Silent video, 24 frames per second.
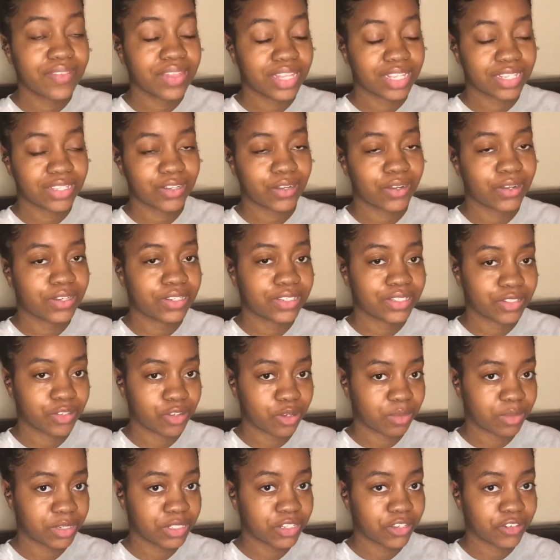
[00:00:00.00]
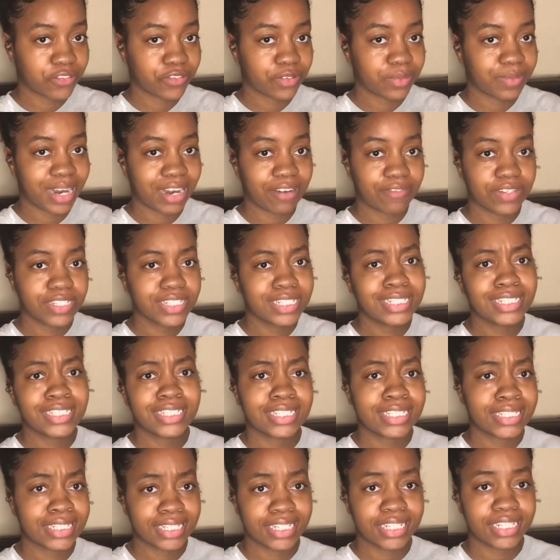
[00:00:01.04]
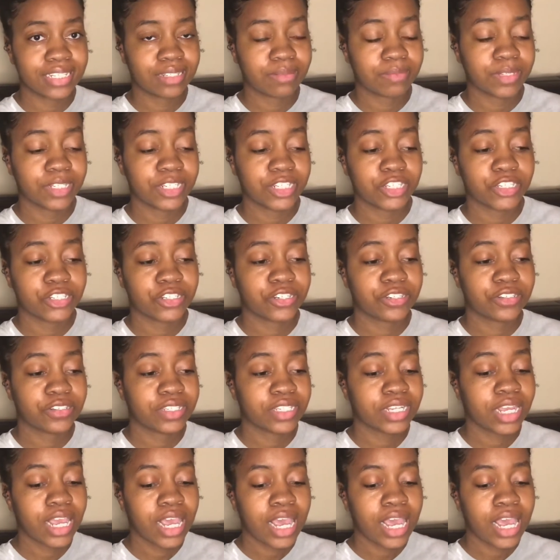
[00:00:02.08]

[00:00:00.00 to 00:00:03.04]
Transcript: This haul is almost over, but I really just needed deep conditioners.